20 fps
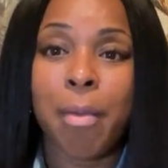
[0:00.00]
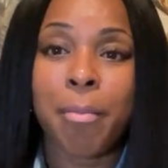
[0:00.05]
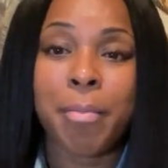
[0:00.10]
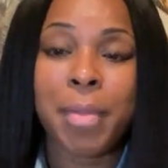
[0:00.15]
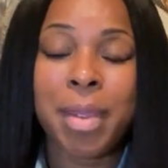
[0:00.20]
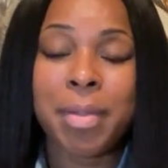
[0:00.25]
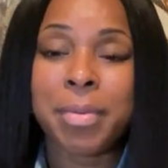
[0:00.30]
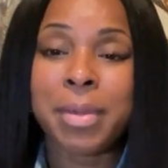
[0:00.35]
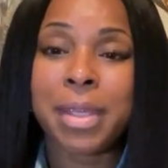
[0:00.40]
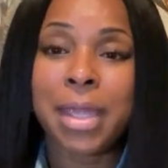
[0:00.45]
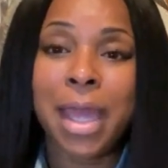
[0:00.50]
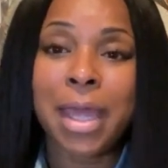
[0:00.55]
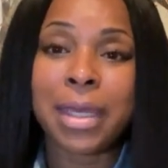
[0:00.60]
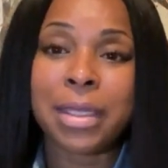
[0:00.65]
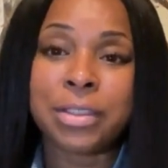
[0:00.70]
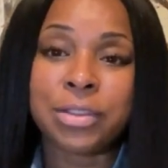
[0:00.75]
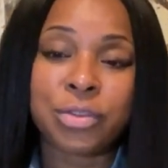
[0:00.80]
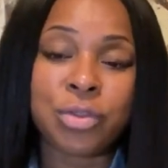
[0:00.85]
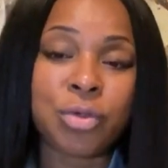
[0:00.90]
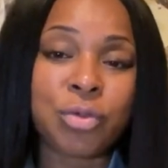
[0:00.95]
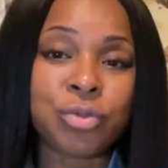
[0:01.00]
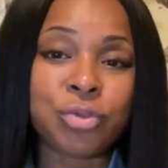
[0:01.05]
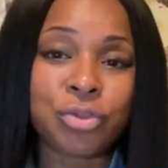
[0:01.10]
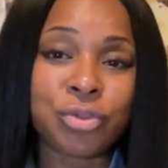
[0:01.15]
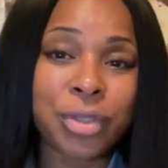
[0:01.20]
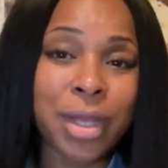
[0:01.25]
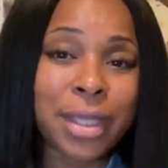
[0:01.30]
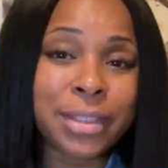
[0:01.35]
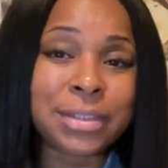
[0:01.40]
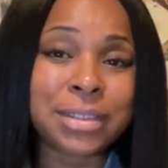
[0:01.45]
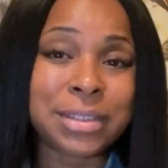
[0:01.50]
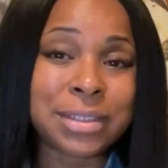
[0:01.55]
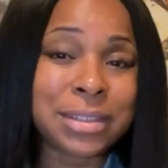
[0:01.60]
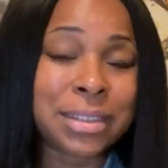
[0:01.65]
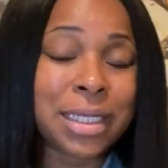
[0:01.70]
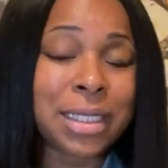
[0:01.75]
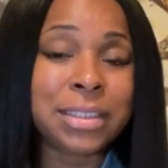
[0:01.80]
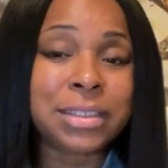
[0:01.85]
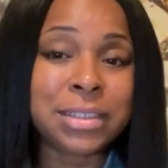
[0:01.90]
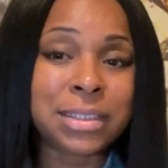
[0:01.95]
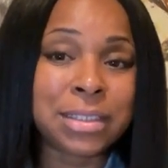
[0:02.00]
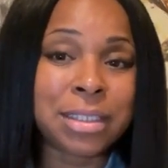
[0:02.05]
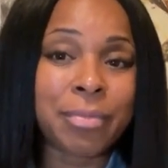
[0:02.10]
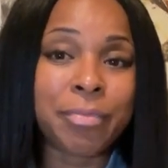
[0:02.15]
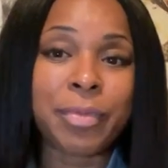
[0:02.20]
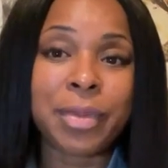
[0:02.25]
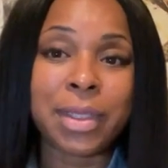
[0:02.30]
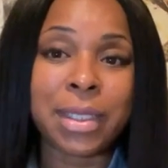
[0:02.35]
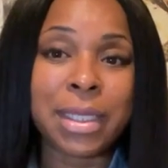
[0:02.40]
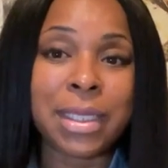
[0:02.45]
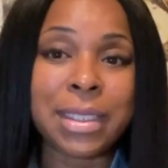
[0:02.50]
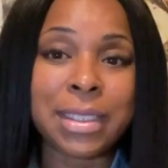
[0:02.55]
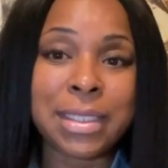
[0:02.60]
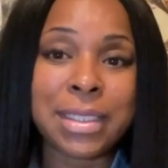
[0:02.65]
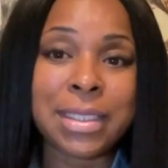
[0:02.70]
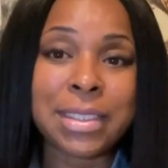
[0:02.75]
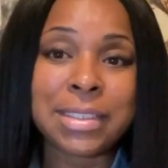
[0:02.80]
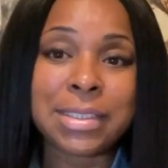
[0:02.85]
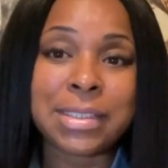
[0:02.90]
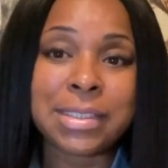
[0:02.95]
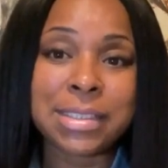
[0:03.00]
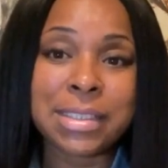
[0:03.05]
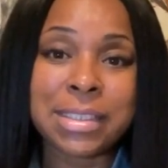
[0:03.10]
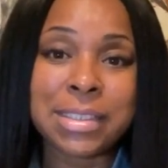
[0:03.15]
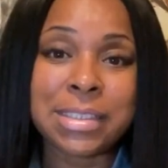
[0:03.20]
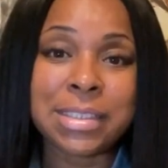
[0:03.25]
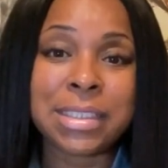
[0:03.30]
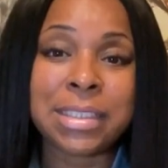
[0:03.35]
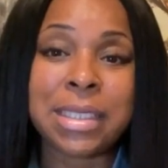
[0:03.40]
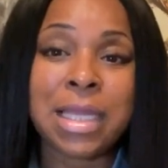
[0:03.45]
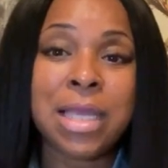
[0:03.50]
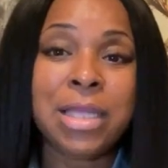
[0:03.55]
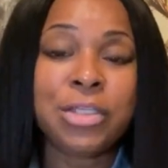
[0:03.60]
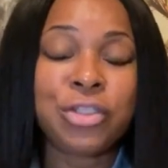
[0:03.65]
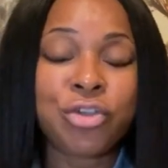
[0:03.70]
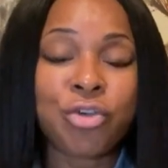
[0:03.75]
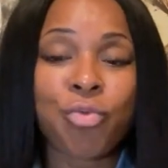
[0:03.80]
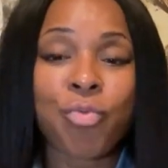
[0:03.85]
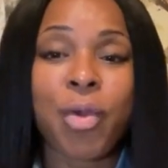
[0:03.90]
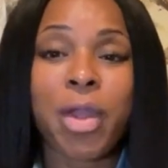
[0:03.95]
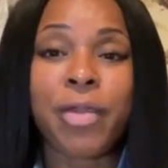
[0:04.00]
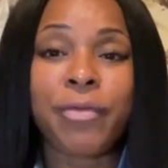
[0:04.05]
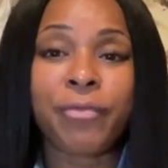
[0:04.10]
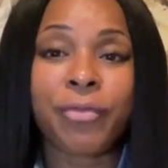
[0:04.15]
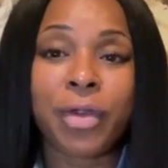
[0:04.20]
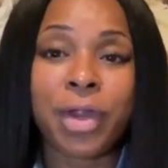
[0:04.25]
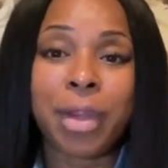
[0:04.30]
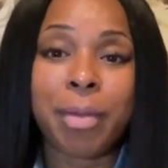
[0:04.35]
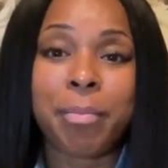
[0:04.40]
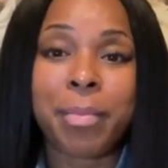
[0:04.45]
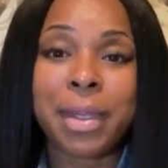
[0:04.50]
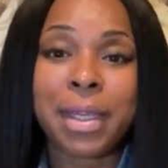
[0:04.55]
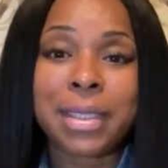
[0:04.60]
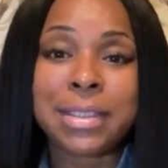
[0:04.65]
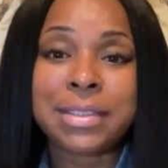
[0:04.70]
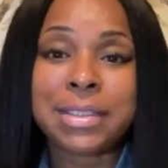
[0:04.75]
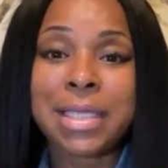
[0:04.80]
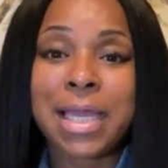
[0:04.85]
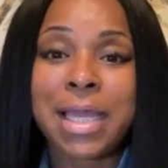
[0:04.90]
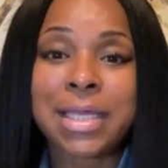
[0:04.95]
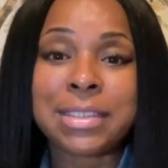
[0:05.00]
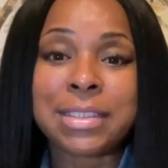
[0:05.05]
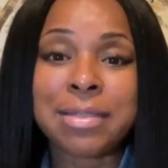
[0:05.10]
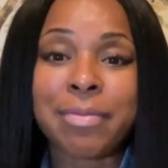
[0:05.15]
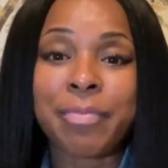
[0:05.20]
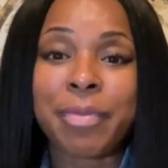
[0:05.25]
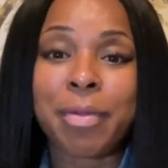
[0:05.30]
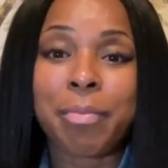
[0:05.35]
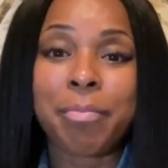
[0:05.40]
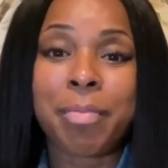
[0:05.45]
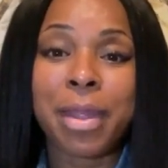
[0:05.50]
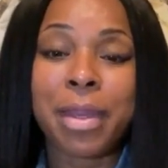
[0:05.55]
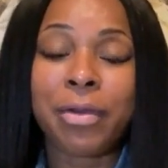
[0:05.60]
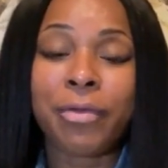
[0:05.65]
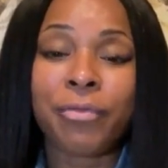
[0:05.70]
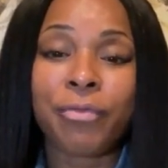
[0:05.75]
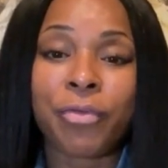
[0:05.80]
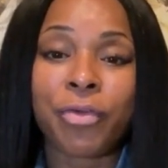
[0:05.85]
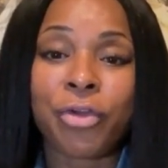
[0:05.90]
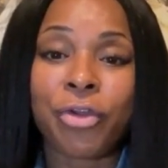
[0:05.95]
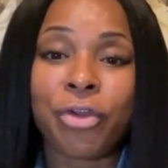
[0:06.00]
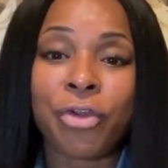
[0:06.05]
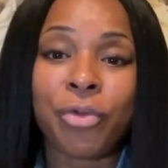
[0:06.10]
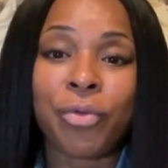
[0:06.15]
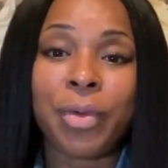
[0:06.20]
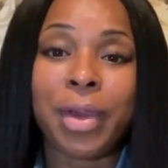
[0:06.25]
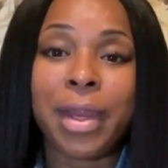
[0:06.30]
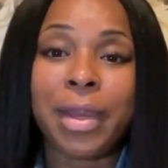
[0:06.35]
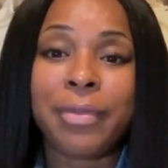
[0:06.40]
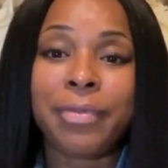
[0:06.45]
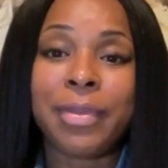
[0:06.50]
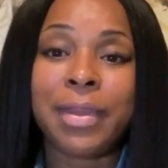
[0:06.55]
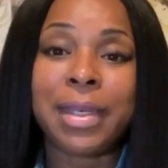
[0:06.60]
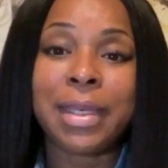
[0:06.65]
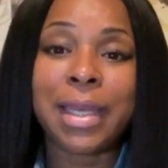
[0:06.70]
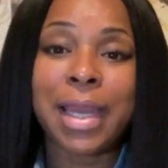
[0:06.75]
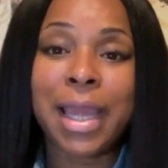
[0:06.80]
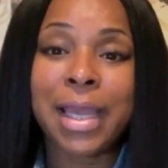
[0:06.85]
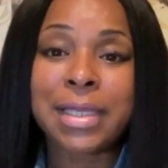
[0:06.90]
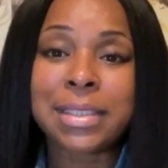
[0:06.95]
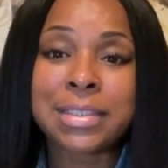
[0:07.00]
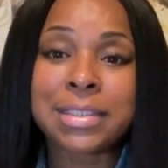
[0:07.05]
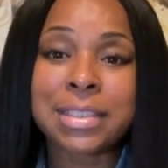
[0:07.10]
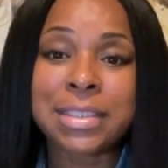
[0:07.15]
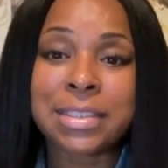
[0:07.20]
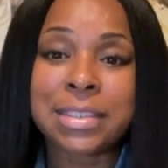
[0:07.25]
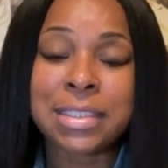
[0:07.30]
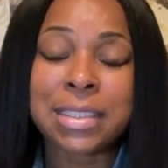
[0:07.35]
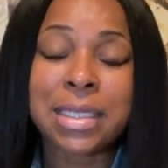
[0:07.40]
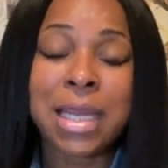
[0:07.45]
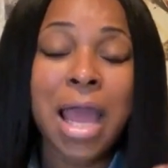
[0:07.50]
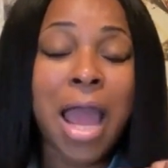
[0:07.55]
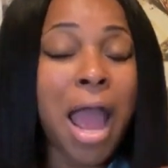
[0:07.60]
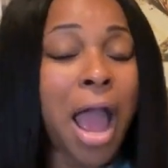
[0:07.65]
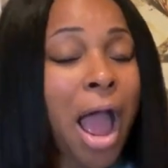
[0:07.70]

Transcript: Maybe God has told you not to touch something in this season, to wait for Him because He has something better for you in the next season.